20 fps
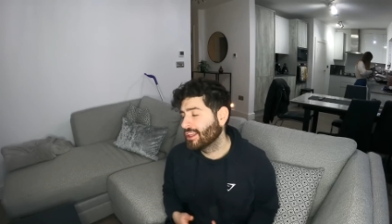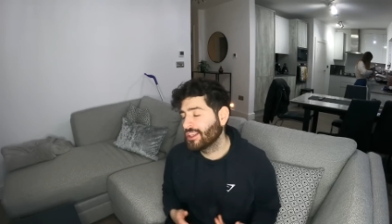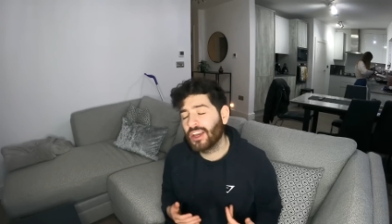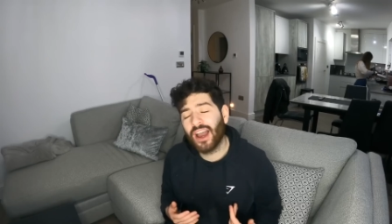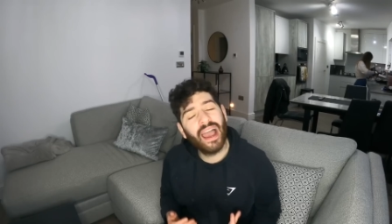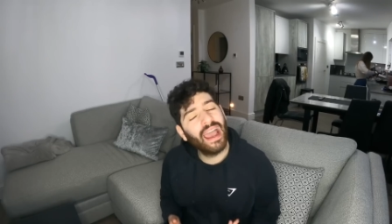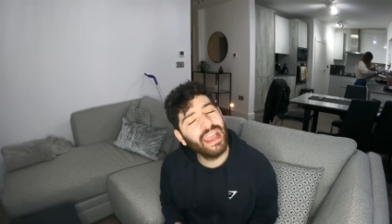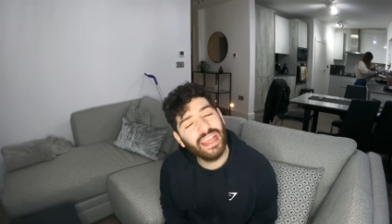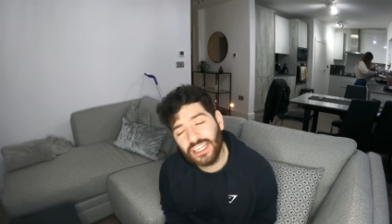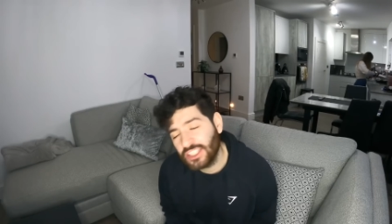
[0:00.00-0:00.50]

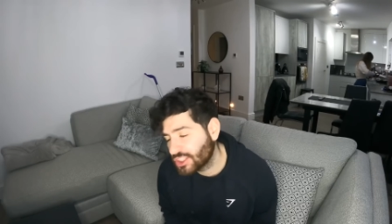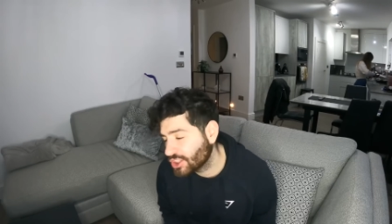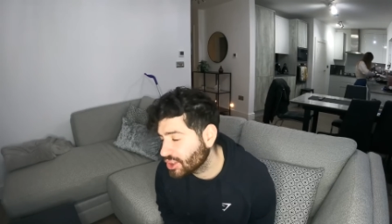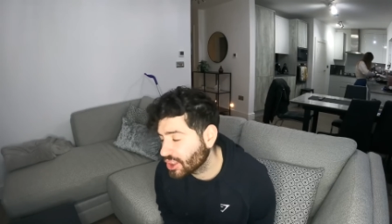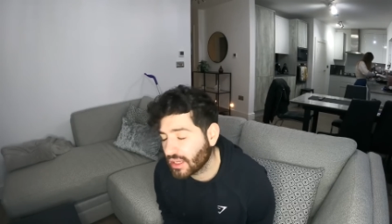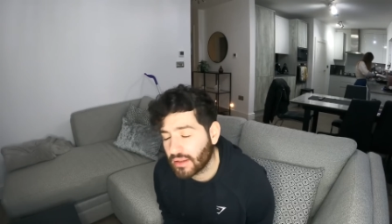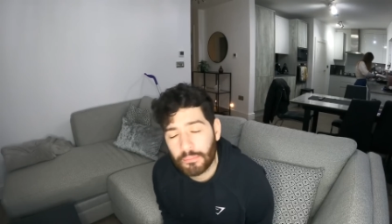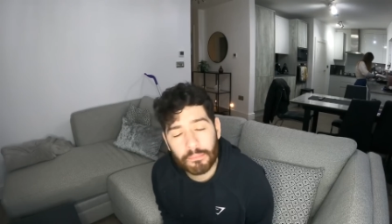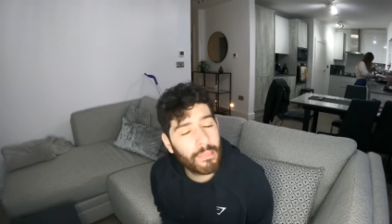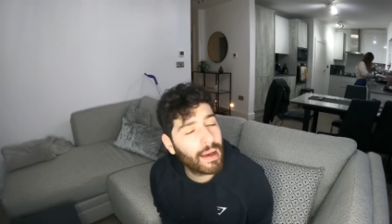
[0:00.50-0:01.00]
Your age
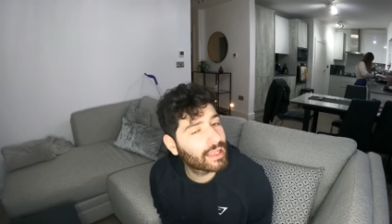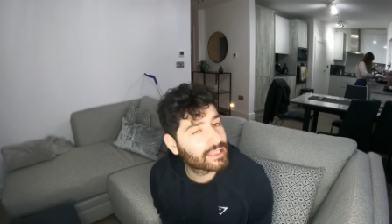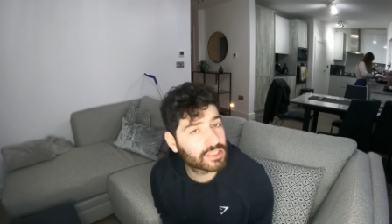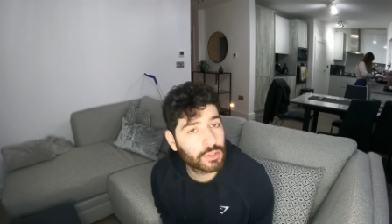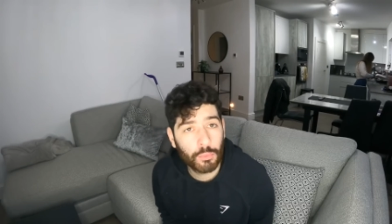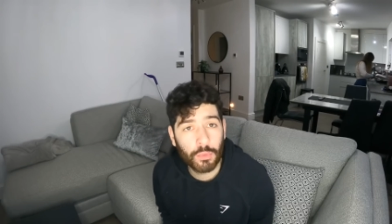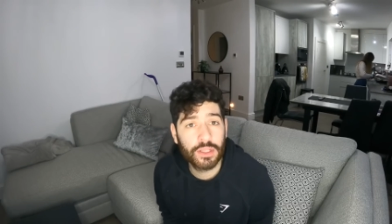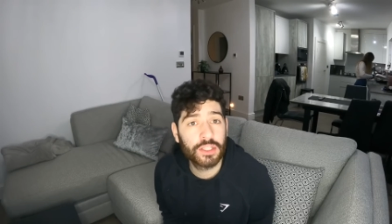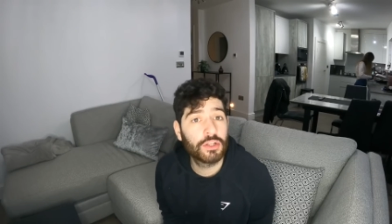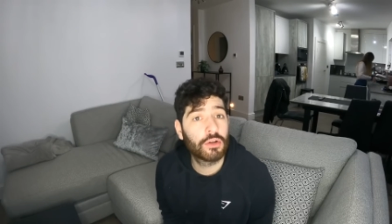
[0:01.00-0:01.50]
shouldn't
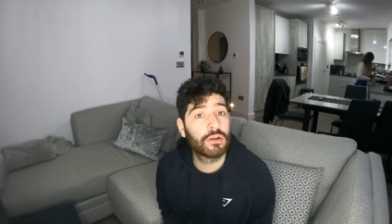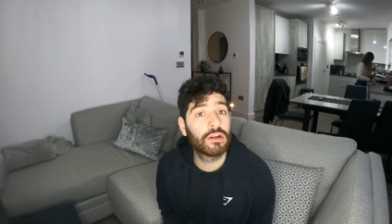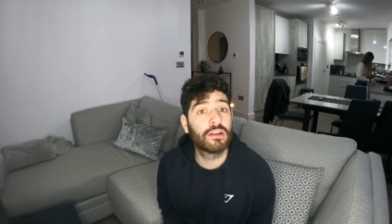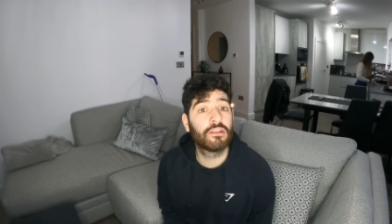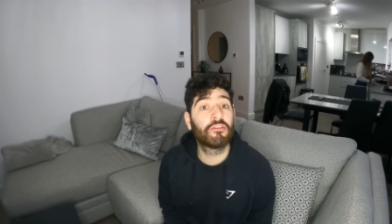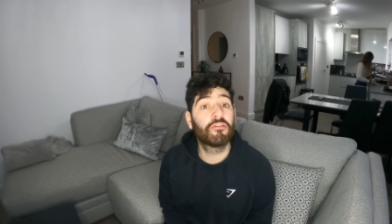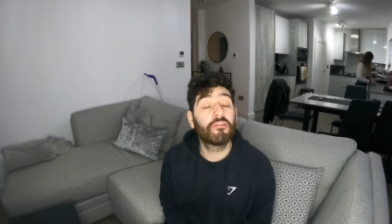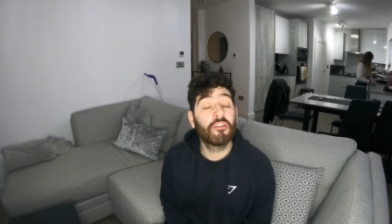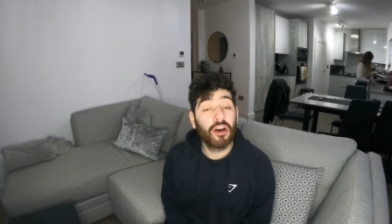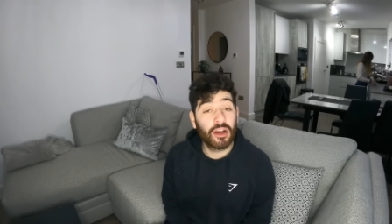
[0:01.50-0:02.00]
matter when you're in
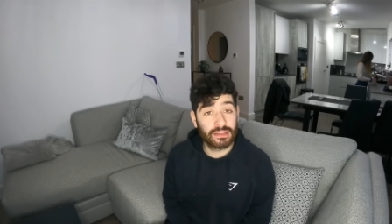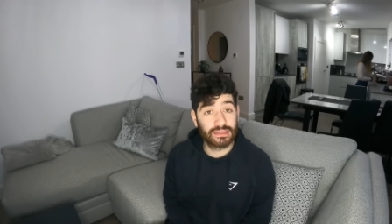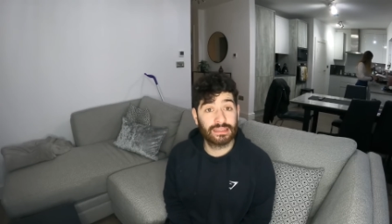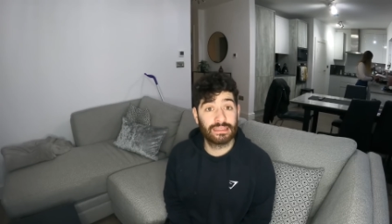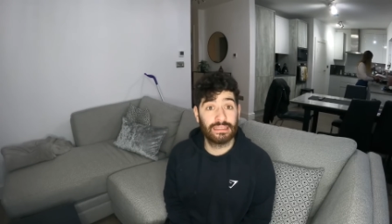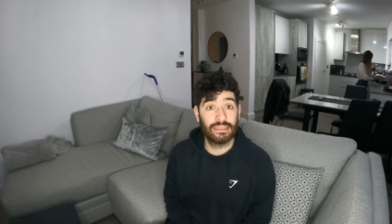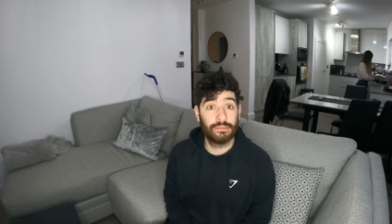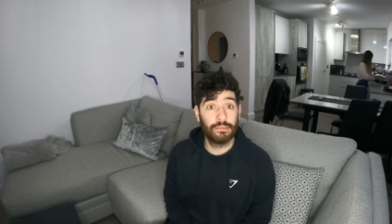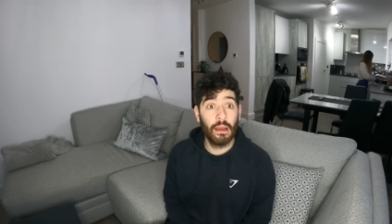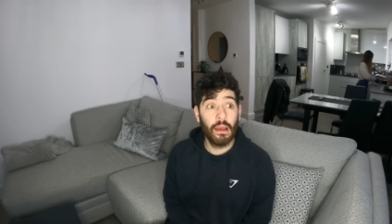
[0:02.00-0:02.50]
the
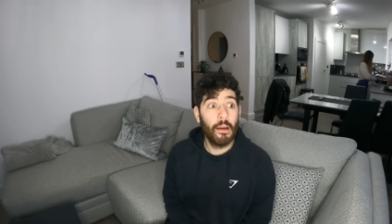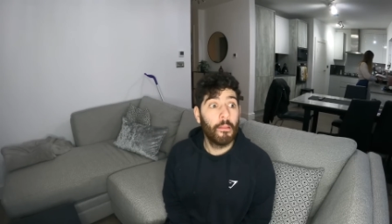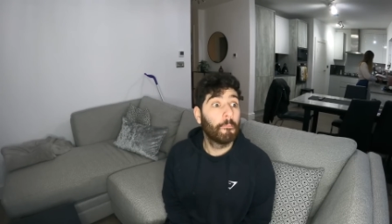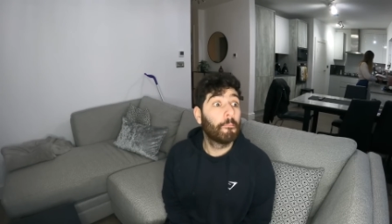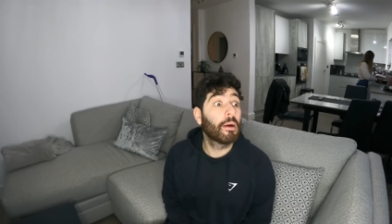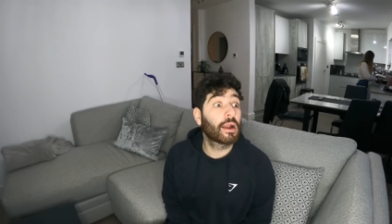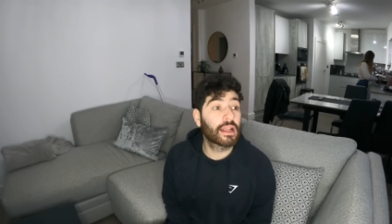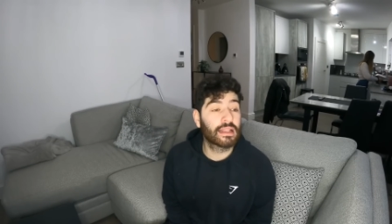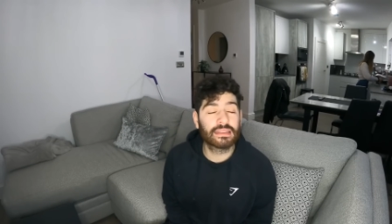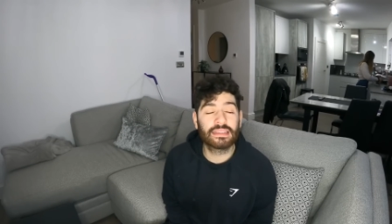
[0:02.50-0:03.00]
first team,
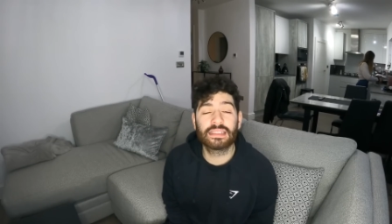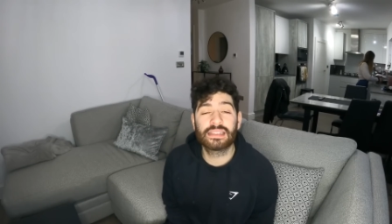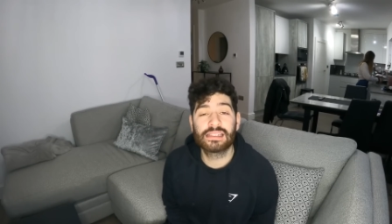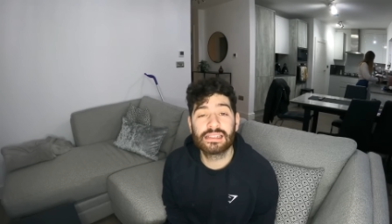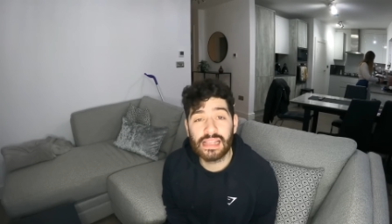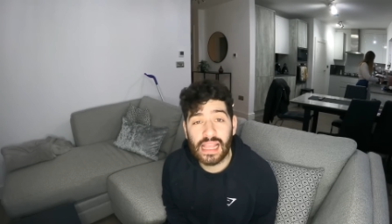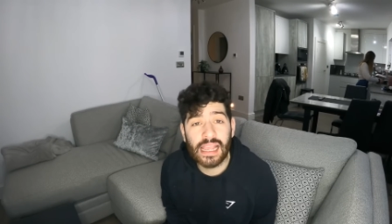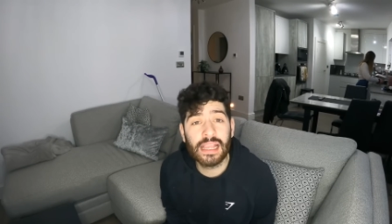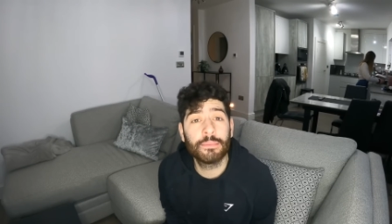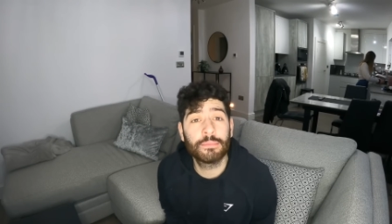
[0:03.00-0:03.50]
but at the
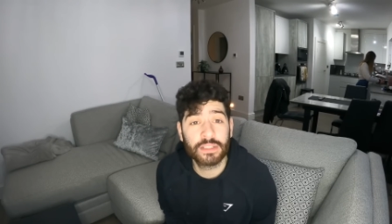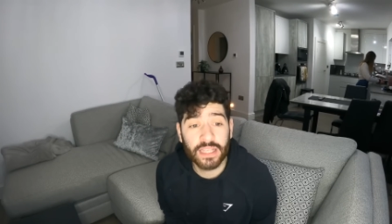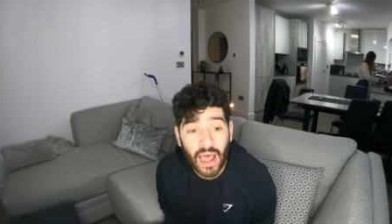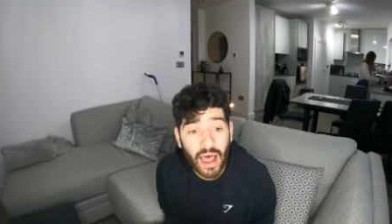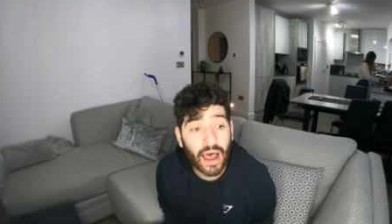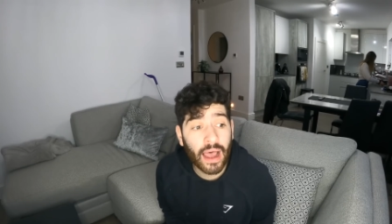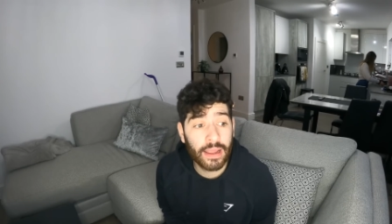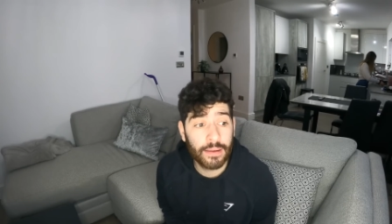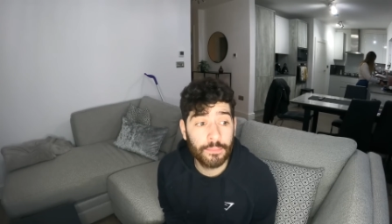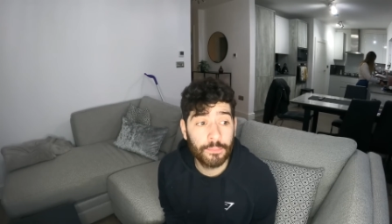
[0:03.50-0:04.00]
same
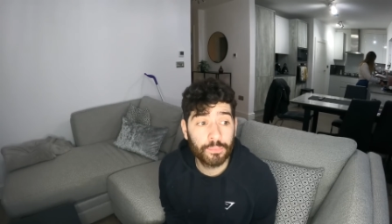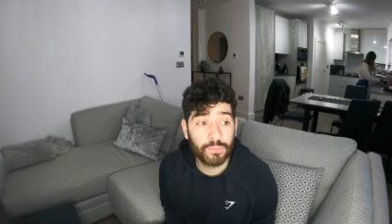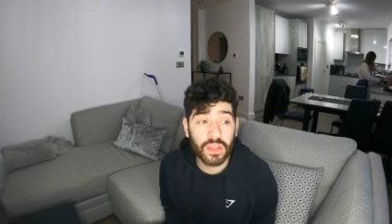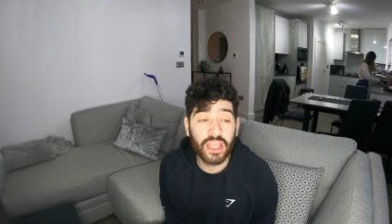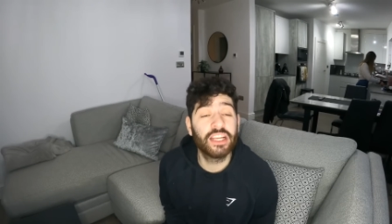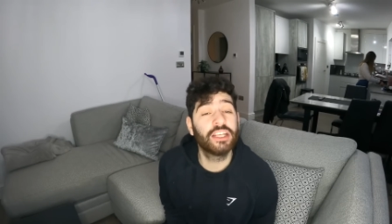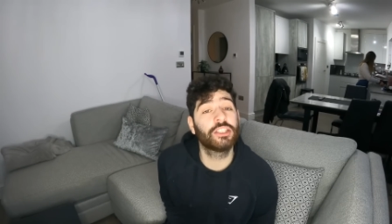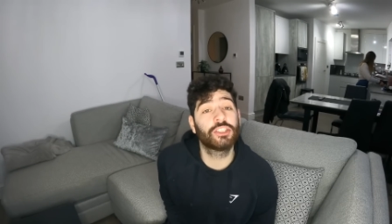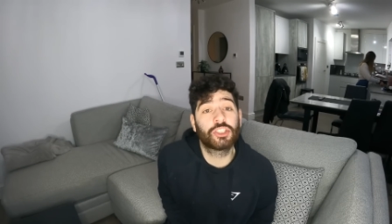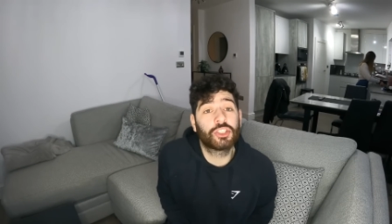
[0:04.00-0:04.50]
time,
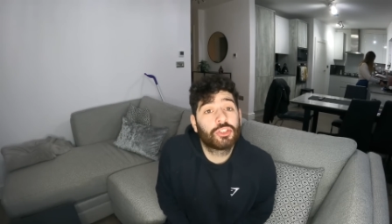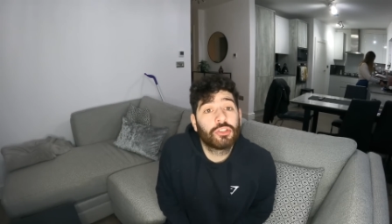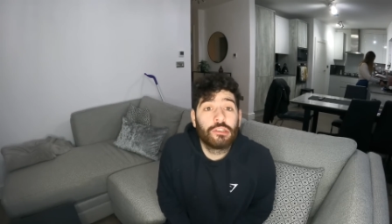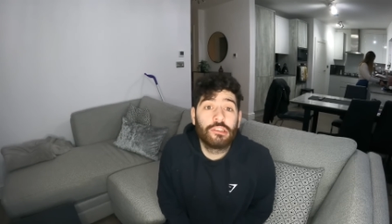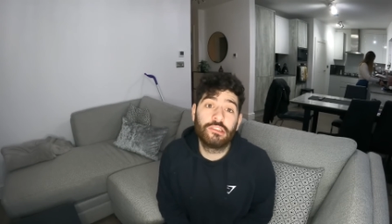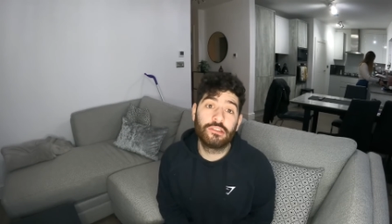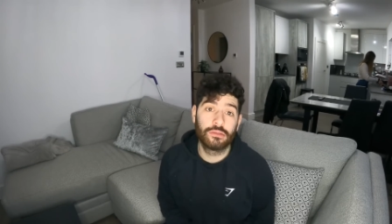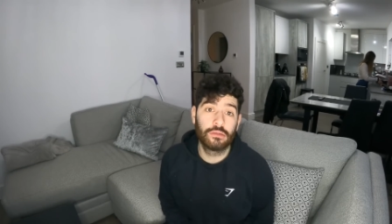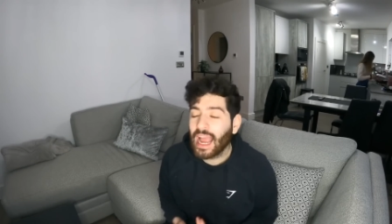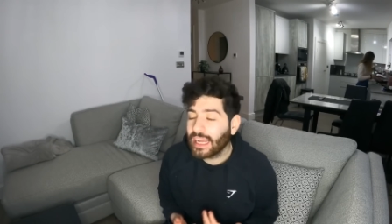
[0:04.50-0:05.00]
it should.